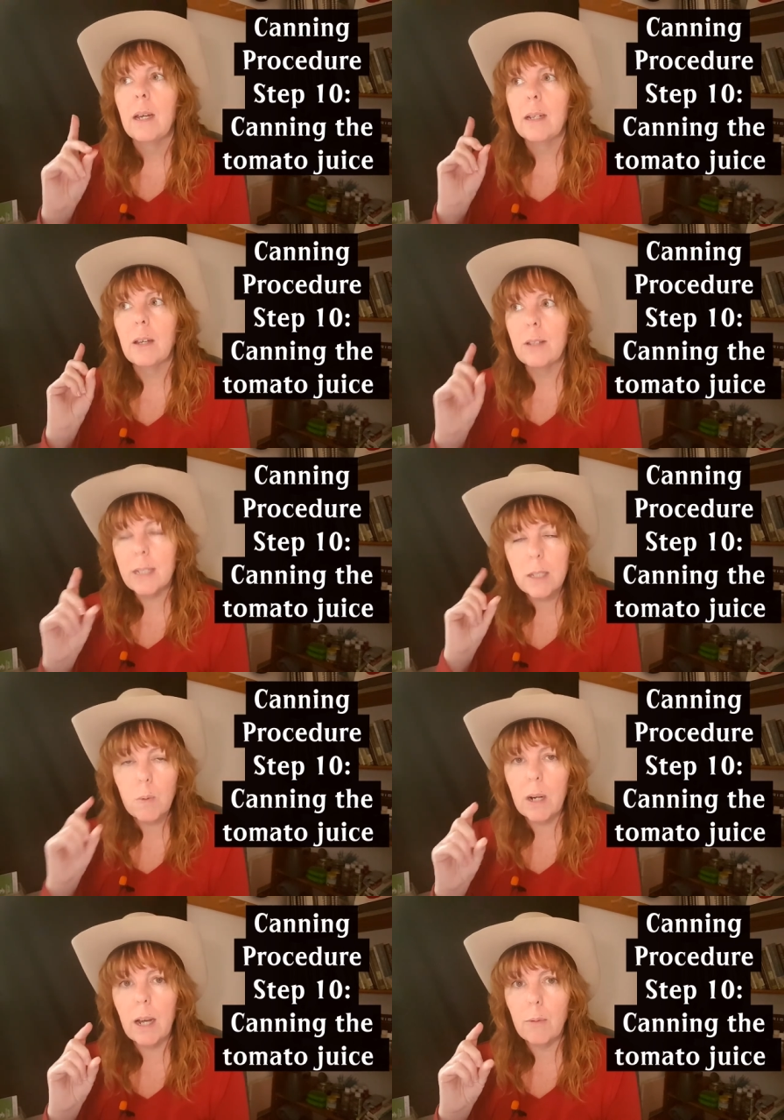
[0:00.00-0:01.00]
Now this is
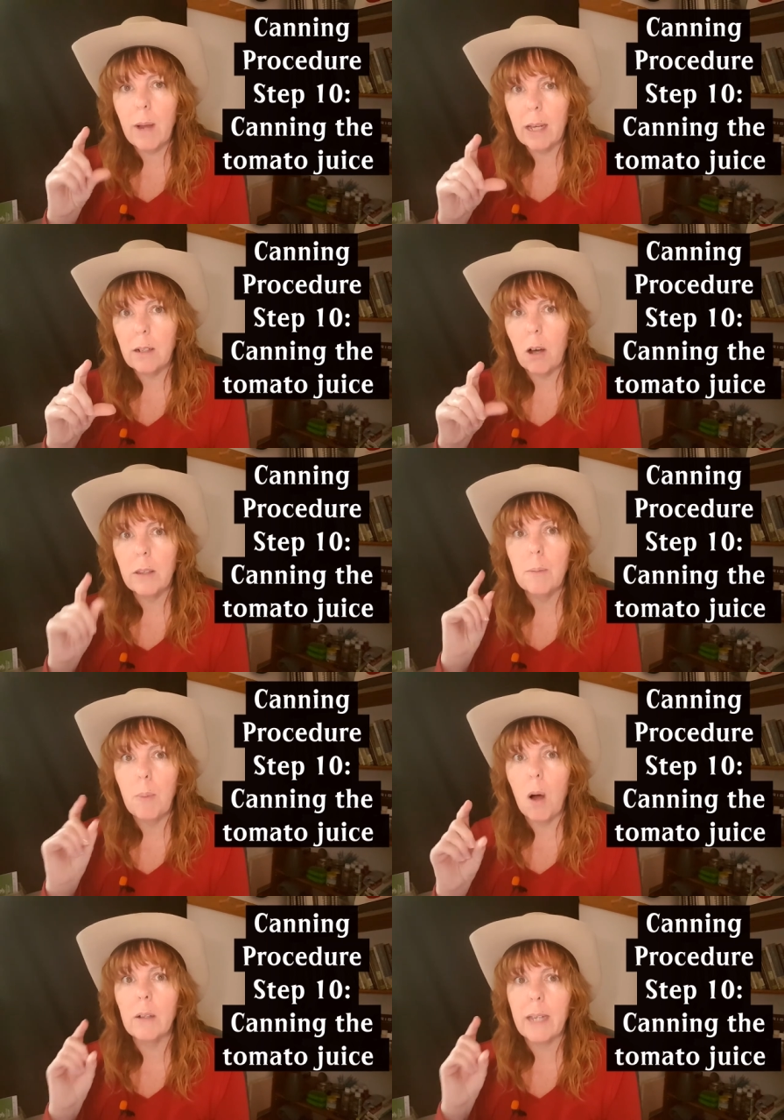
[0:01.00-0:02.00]
what I read on the
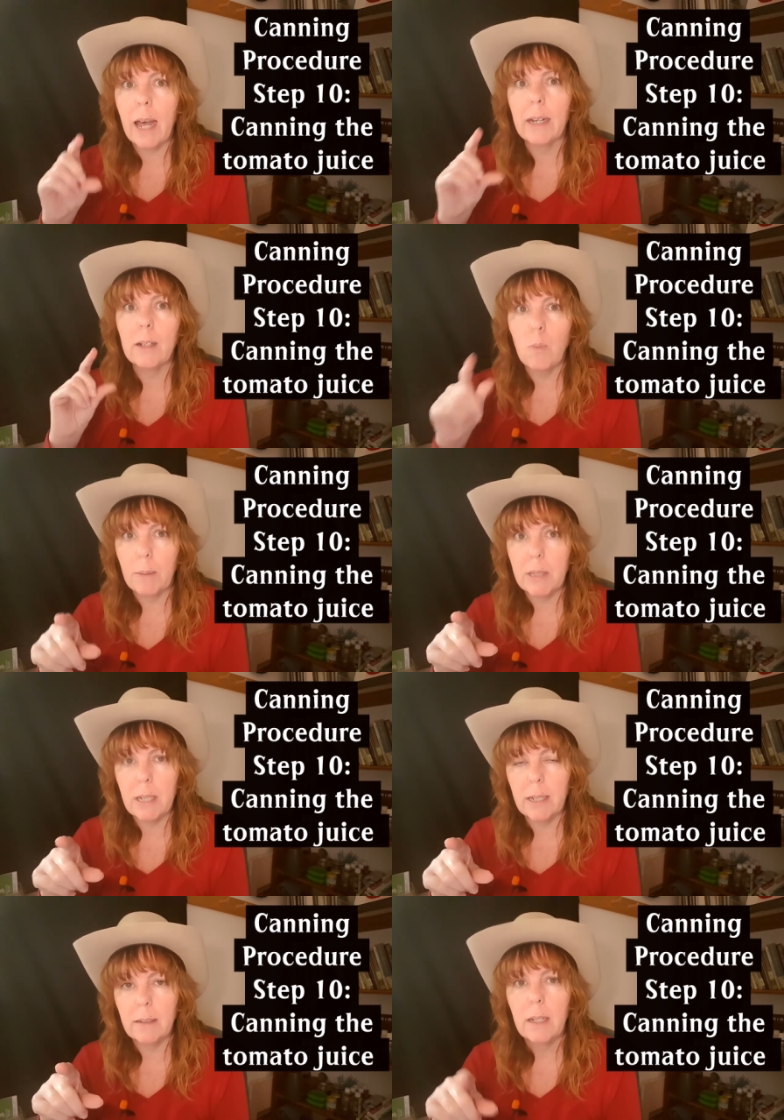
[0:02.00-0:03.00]
Ball canning
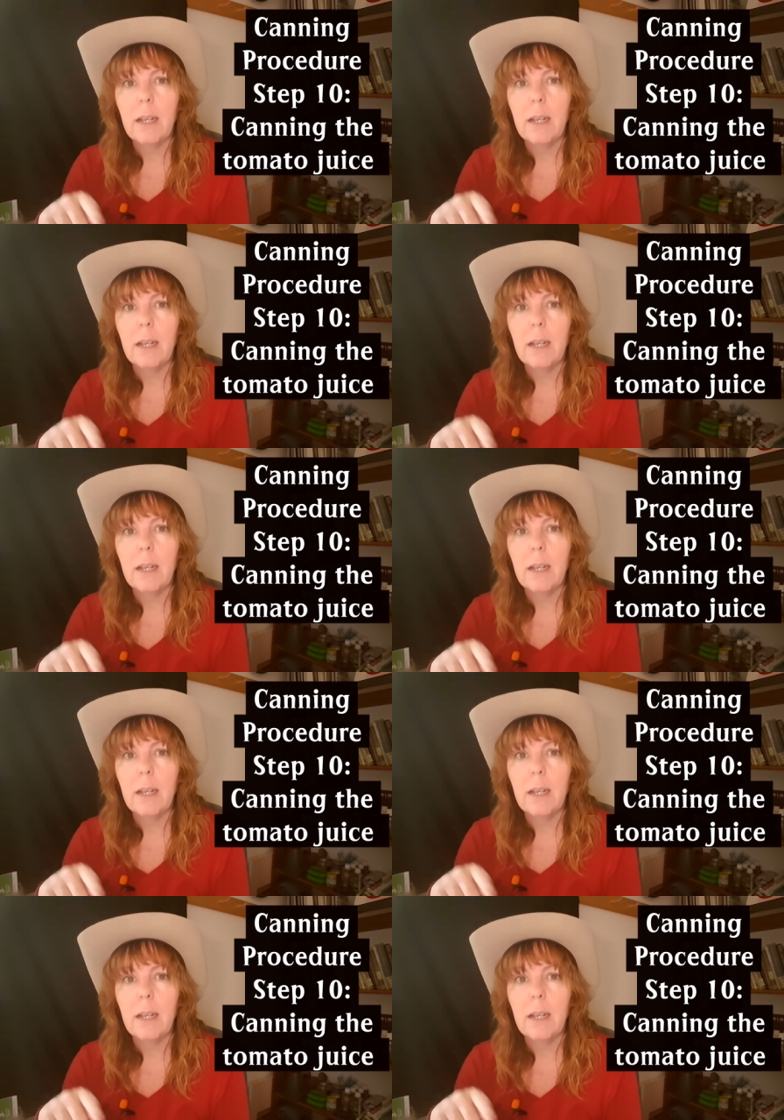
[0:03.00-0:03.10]
website,